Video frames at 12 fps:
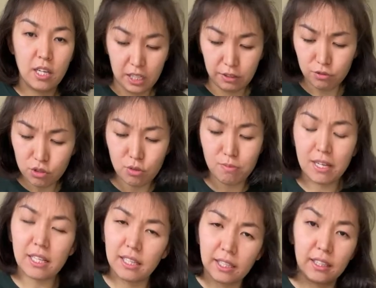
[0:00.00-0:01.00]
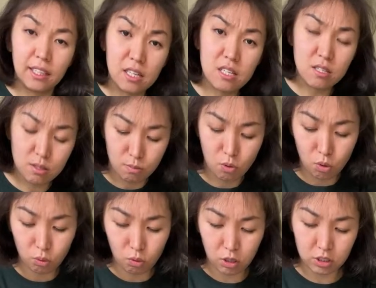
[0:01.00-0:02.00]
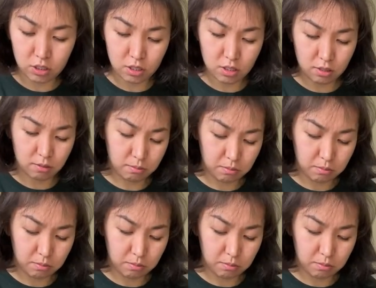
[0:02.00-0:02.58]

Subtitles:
And I used to make like this, small ones,